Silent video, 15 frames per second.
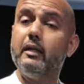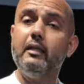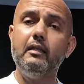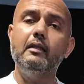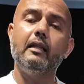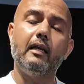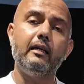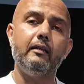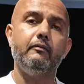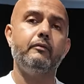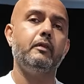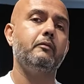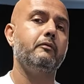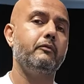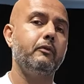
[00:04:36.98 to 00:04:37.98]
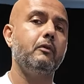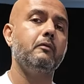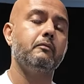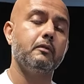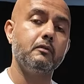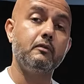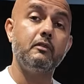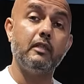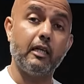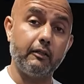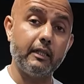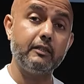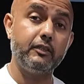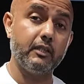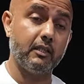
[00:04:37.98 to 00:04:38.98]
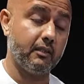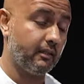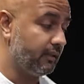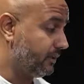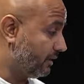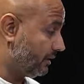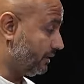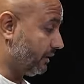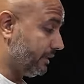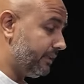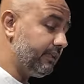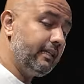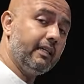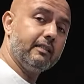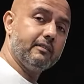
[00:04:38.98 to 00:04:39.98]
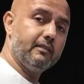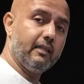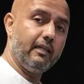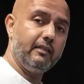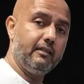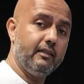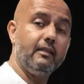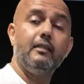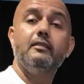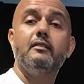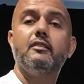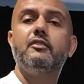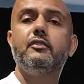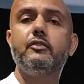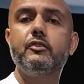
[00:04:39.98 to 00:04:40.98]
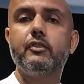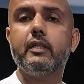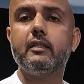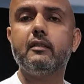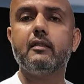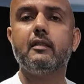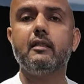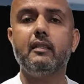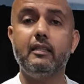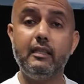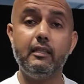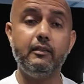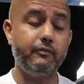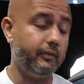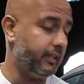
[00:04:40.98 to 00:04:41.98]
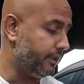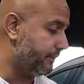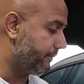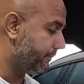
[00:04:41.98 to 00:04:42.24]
in line with Volvo's direction, the EX90 is a strict EV.